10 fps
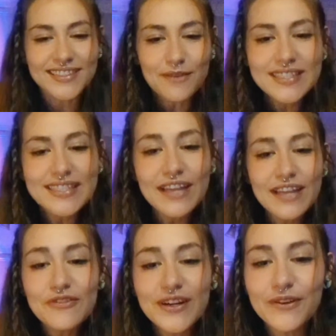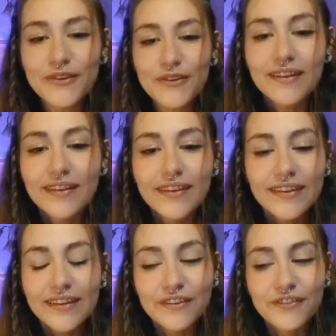I would stay for another
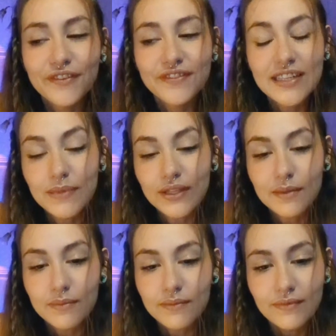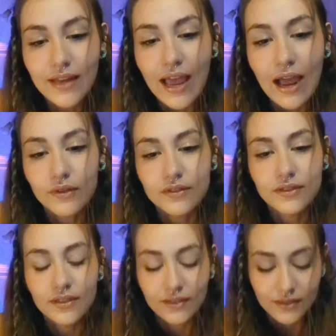15 billion hours,